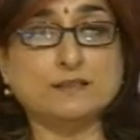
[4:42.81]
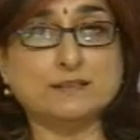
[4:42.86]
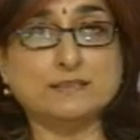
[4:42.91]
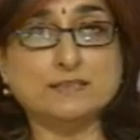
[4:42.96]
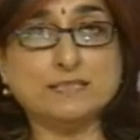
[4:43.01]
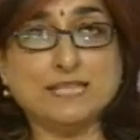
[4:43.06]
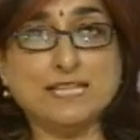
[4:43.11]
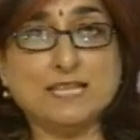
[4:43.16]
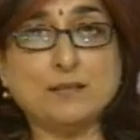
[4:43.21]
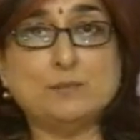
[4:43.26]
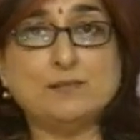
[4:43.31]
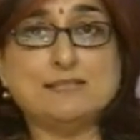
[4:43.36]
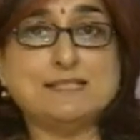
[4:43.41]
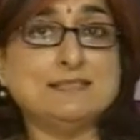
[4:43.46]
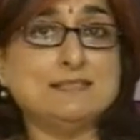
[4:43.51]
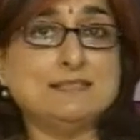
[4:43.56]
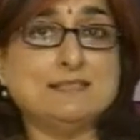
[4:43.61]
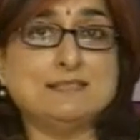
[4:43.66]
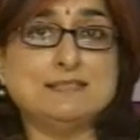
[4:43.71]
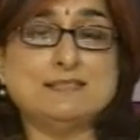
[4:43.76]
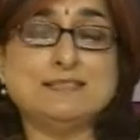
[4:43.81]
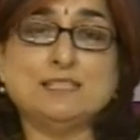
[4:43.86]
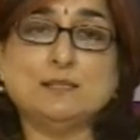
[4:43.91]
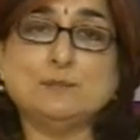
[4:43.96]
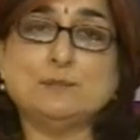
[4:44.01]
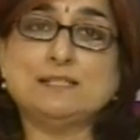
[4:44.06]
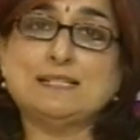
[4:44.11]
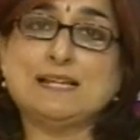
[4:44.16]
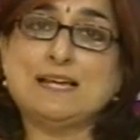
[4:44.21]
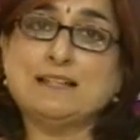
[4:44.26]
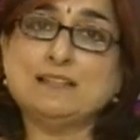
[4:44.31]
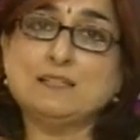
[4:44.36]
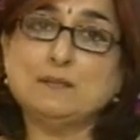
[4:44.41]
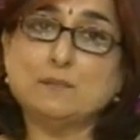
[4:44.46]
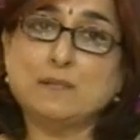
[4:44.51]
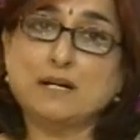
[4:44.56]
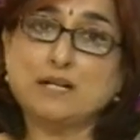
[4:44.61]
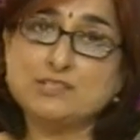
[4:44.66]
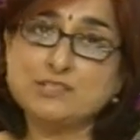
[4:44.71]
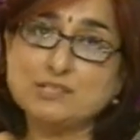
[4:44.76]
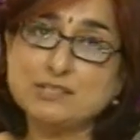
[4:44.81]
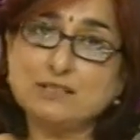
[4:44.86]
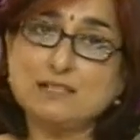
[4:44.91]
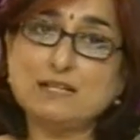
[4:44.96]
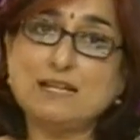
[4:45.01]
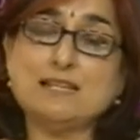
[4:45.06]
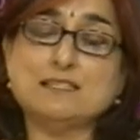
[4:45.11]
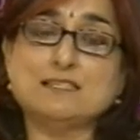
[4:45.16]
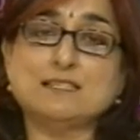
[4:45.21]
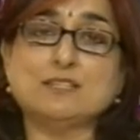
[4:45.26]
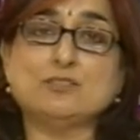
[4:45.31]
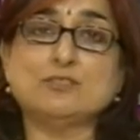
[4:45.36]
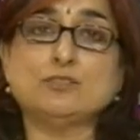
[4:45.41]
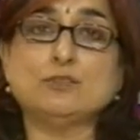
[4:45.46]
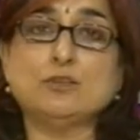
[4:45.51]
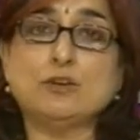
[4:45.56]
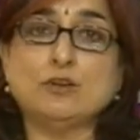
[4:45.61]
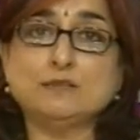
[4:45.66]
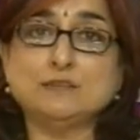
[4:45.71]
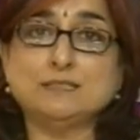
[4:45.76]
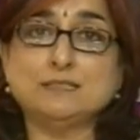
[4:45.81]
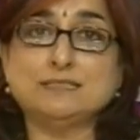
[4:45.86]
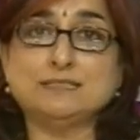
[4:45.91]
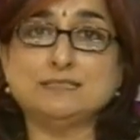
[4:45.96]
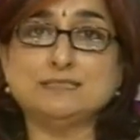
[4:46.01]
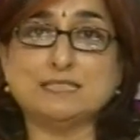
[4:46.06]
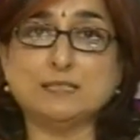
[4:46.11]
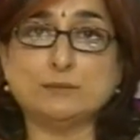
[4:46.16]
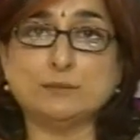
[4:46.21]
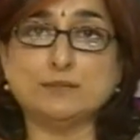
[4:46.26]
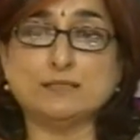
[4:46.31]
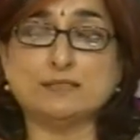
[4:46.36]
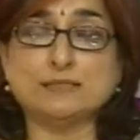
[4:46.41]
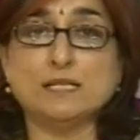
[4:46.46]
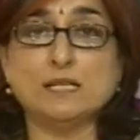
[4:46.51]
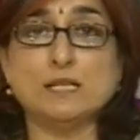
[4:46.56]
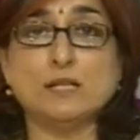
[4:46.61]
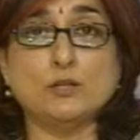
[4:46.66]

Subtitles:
the abled and the disabled and the marginalization of the disabled.